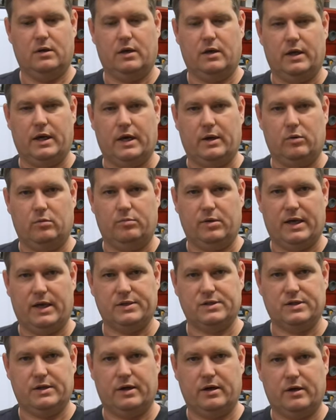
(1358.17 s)
and I will
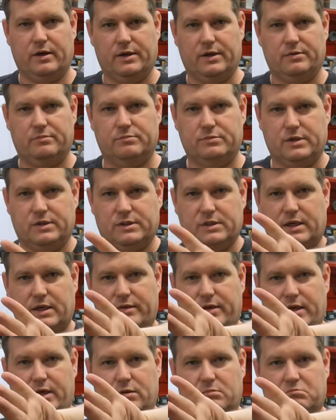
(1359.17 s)
blast an area just like
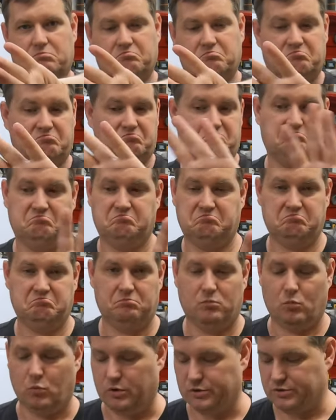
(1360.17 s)
that.
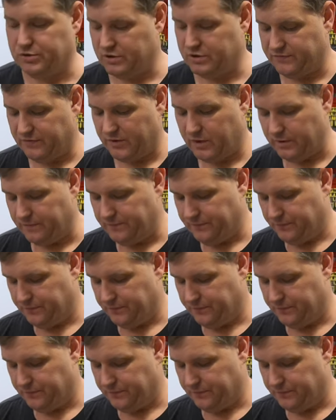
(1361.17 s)
Works just fine.